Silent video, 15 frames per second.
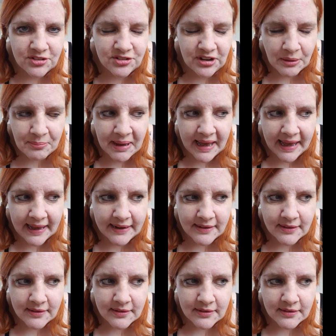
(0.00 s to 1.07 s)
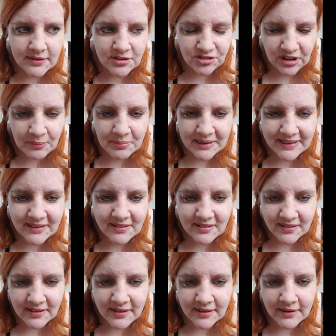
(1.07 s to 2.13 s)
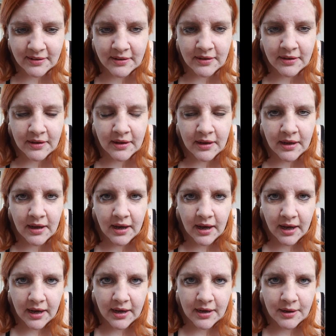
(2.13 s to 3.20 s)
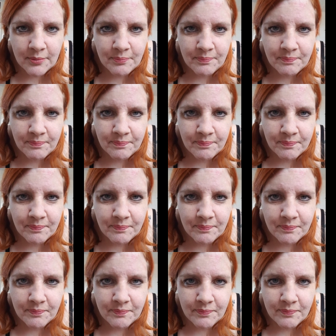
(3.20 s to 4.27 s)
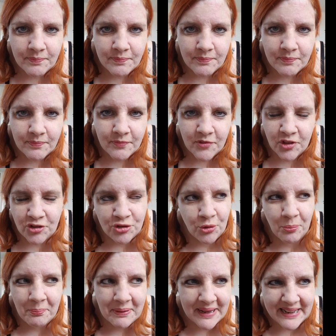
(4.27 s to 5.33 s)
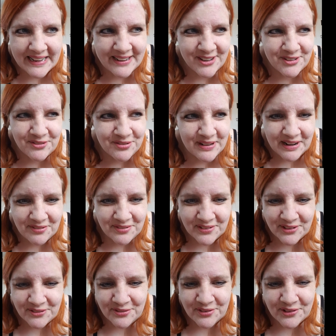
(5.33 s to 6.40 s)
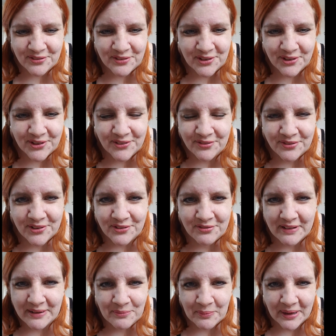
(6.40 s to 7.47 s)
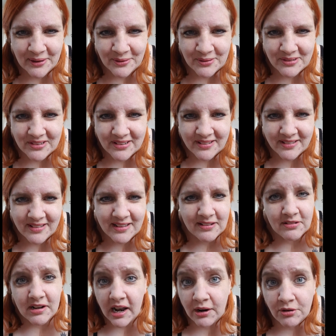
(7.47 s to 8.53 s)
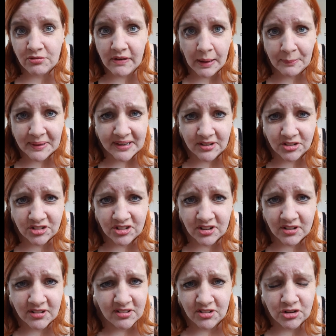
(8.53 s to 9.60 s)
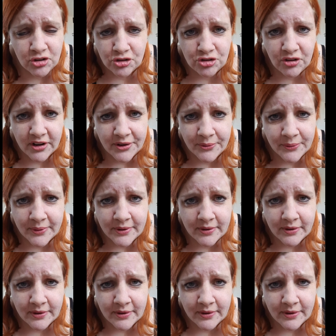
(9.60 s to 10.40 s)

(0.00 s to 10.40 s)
Japan. Japanese, yeah. That's all pink and fluffy and full of rainbows. It's a load of rubbish. It's not true.